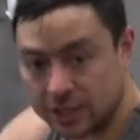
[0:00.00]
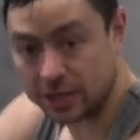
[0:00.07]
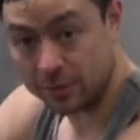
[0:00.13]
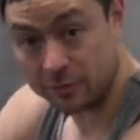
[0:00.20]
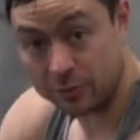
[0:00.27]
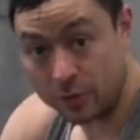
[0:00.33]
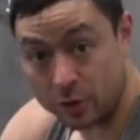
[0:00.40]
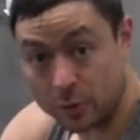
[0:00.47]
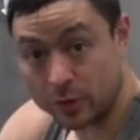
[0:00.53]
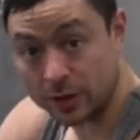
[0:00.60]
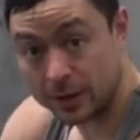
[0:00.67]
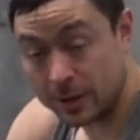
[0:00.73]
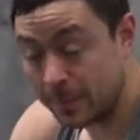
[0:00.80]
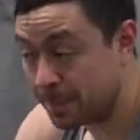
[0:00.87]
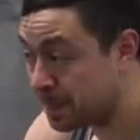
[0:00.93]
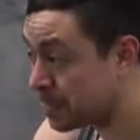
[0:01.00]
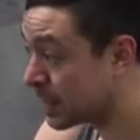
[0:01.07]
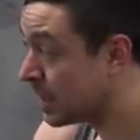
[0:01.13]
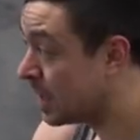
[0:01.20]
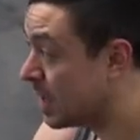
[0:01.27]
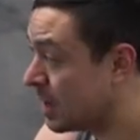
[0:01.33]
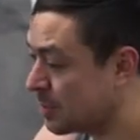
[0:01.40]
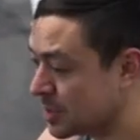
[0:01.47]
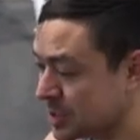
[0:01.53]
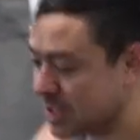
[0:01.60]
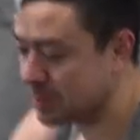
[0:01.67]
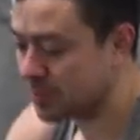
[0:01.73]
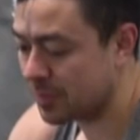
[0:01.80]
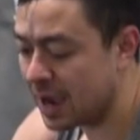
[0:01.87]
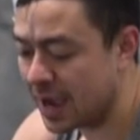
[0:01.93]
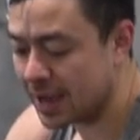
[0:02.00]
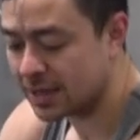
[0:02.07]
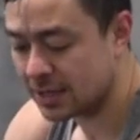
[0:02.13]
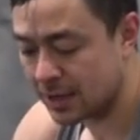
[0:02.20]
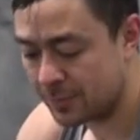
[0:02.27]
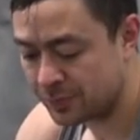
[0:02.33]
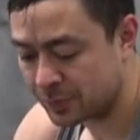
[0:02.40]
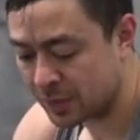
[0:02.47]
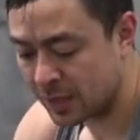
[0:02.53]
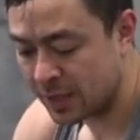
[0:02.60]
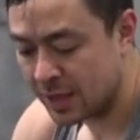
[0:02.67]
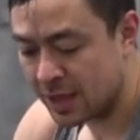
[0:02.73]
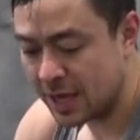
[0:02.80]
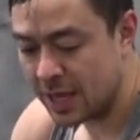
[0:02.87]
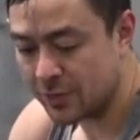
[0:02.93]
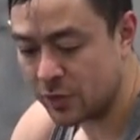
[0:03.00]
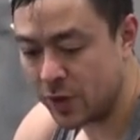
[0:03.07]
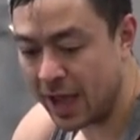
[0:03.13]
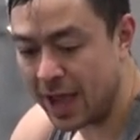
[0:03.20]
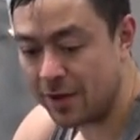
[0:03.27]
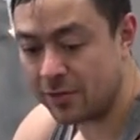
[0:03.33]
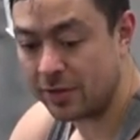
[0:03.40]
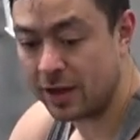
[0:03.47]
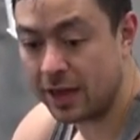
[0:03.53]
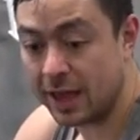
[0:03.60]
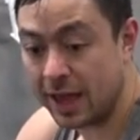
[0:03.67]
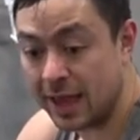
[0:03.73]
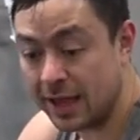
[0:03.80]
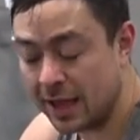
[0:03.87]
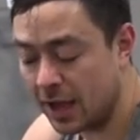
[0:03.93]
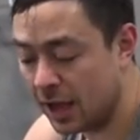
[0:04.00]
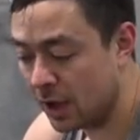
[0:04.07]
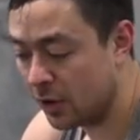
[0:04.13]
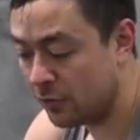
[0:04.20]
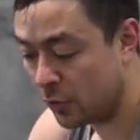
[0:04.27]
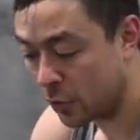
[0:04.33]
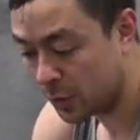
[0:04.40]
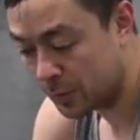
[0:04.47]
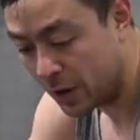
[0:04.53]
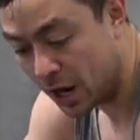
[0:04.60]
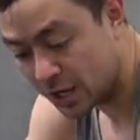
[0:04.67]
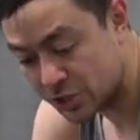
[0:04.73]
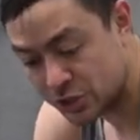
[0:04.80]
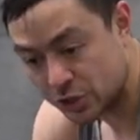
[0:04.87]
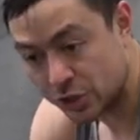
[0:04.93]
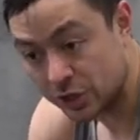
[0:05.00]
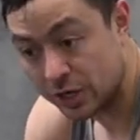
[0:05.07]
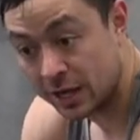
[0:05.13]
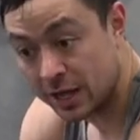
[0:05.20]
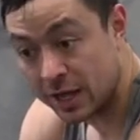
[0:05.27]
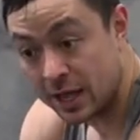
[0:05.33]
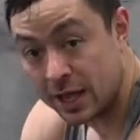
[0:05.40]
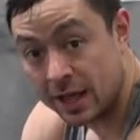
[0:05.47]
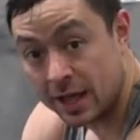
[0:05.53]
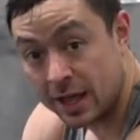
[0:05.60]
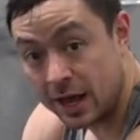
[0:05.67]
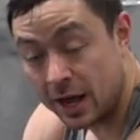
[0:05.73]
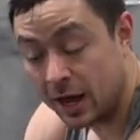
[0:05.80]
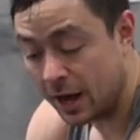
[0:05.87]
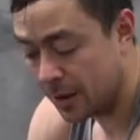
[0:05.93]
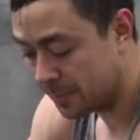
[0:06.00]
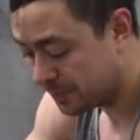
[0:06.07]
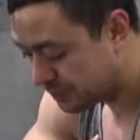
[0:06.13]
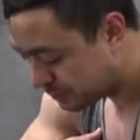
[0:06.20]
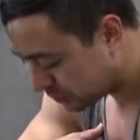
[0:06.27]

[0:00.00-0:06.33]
going to come forward. just keep in mind, if you have a uh, forward posture um,